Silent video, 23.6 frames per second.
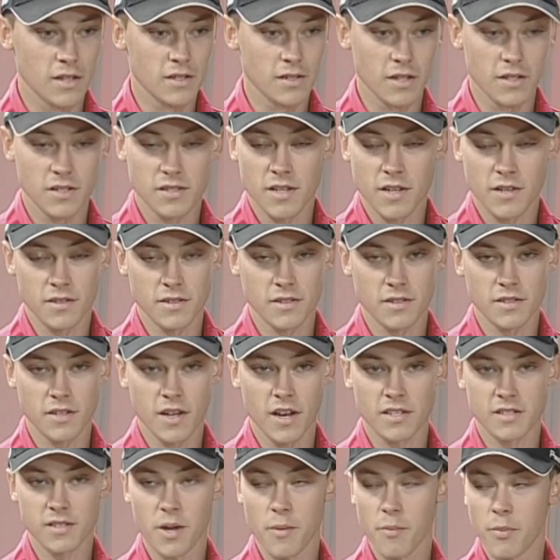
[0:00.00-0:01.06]
Just stay, just
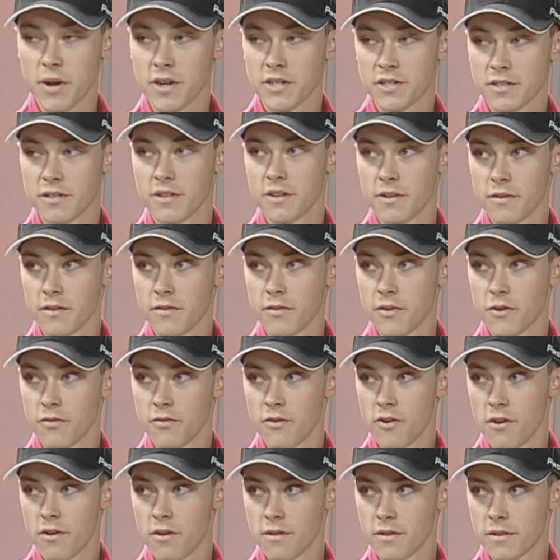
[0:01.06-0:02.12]
gotta stay patient, and, and they'll
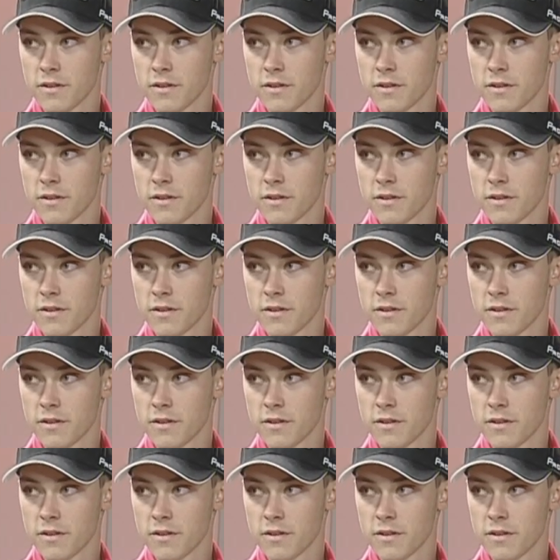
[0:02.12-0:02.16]
fall.